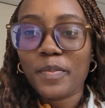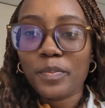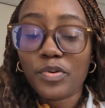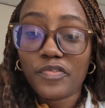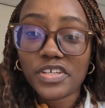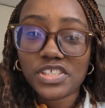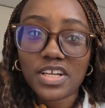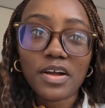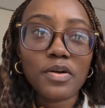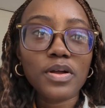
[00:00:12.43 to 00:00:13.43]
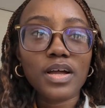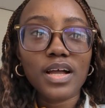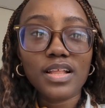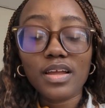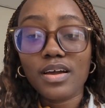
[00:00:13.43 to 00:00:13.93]
professional,
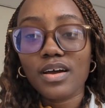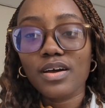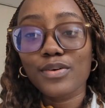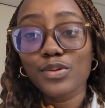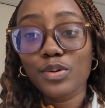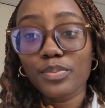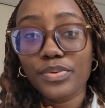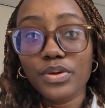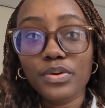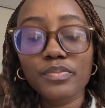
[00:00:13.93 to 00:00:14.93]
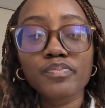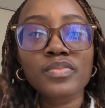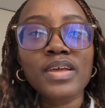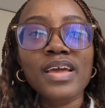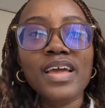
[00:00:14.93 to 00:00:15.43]
Carla Olympio,
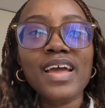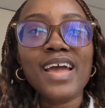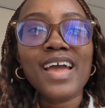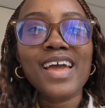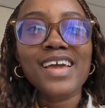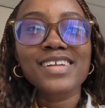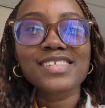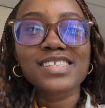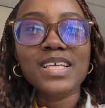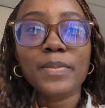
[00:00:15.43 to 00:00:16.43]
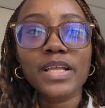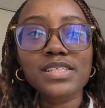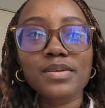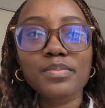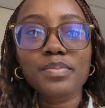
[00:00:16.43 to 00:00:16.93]
and she's a
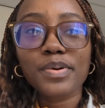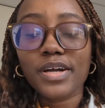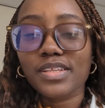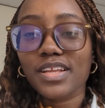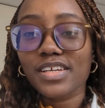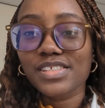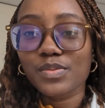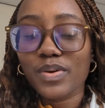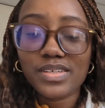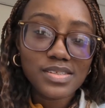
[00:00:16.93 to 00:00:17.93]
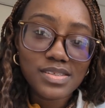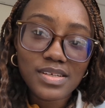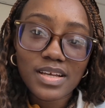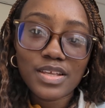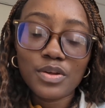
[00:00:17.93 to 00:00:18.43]
managing partner. She works,
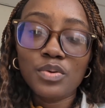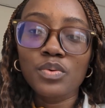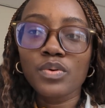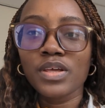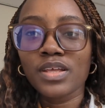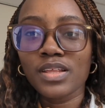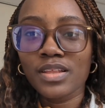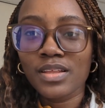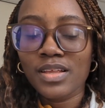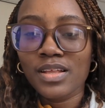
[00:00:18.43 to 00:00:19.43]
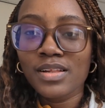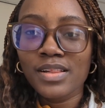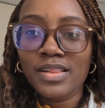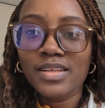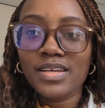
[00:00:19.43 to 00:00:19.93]
in
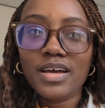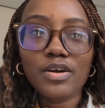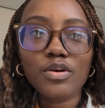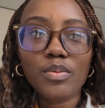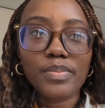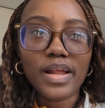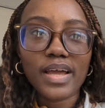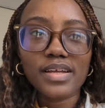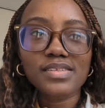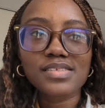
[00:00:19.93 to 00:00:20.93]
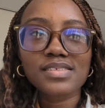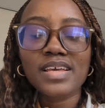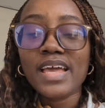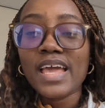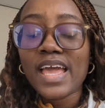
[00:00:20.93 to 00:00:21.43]
legal and compliance,
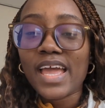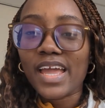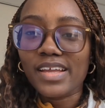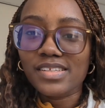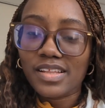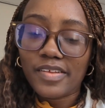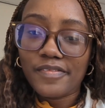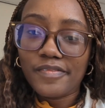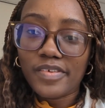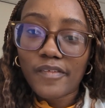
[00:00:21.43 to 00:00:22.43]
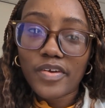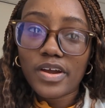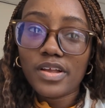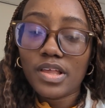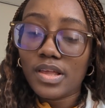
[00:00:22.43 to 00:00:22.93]
and a
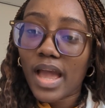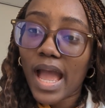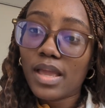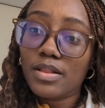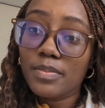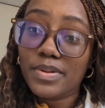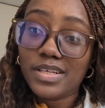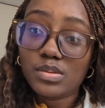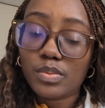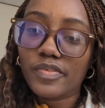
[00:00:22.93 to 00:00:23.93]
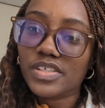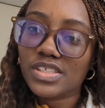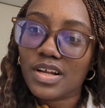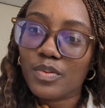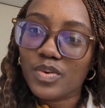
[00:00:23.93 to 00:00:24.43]
very highly placed
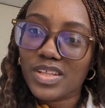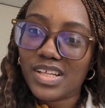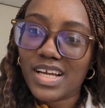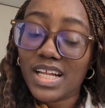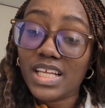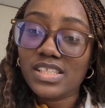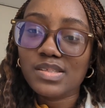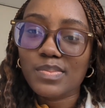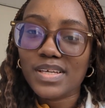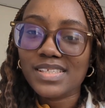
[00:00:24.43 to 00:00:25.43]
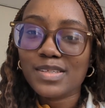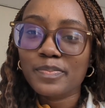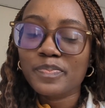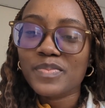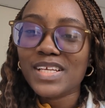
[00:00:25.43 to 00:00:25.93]
professional within the Ghanaian space.
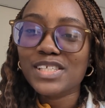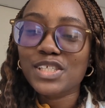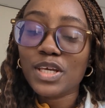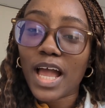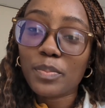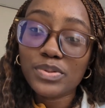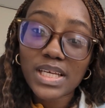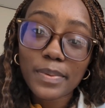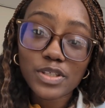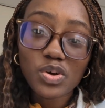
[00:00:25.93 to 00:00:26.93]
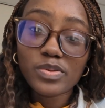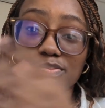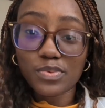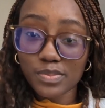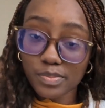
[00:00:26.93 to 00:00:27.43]
She had put up a
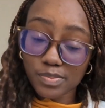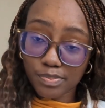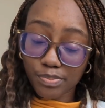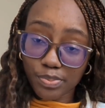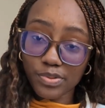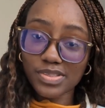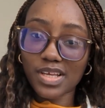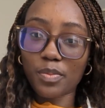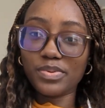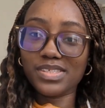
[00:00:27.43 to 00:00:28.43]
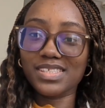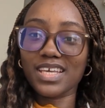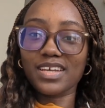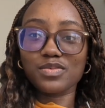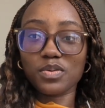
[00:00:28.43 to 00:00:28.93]
post. I'll put it
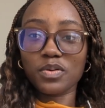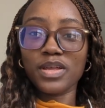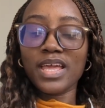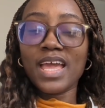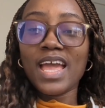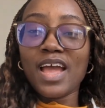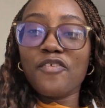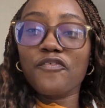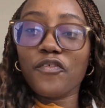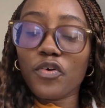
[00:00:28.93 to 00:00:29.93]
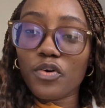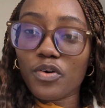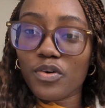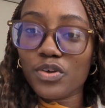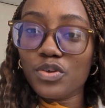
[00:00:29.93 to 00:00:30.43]
here as well,
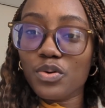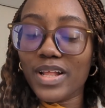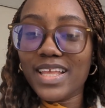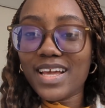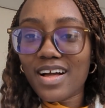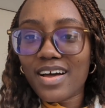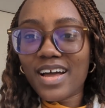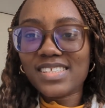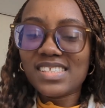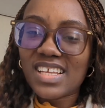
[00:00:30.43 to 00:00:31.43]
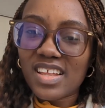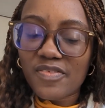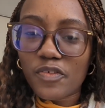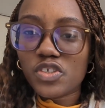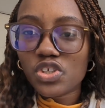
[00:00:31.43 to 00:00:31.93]
for a legal assistant
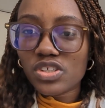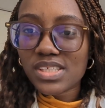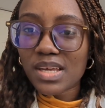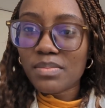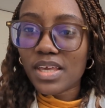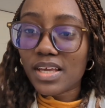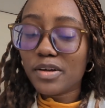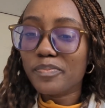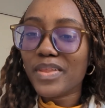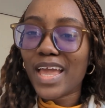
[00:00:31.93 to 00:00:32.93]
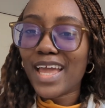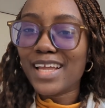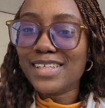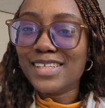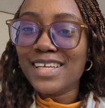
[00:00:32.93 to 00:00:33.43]
for a short-term gig,
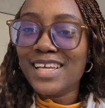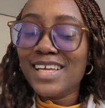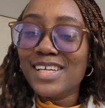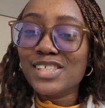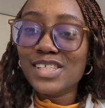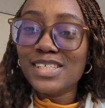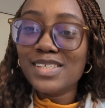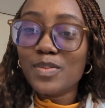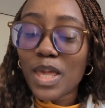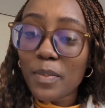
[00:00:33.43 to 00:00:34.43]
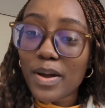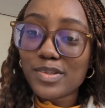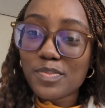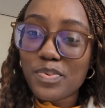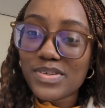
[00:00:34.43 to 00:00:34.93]
and she came
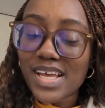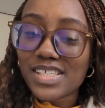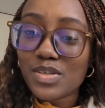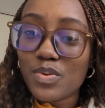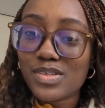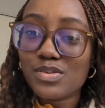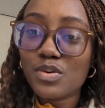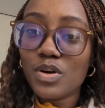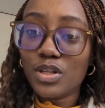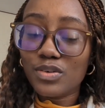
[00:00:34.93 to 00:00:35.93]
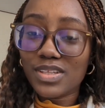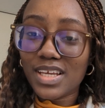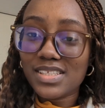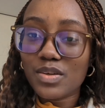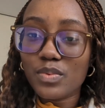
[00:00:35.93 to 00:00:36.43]
back to post that she was so
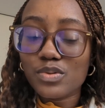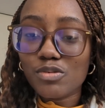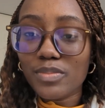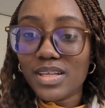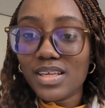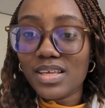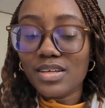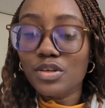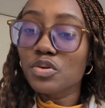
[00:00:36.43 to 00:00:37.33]
inundated with so many